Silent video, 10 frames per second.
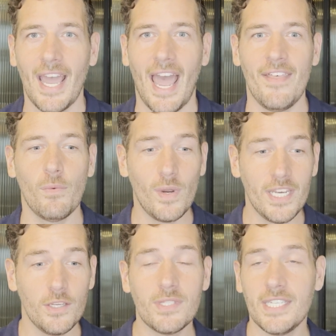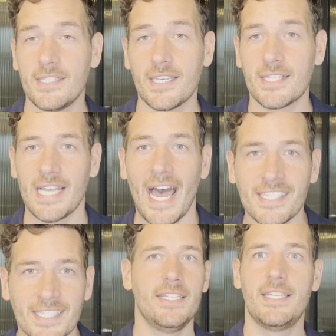And then when you see
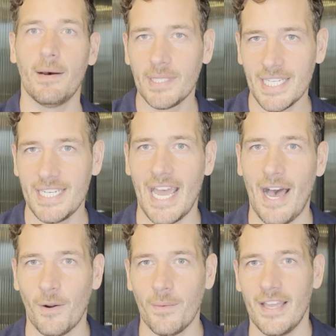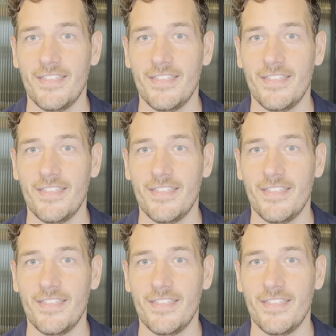success, doubling down.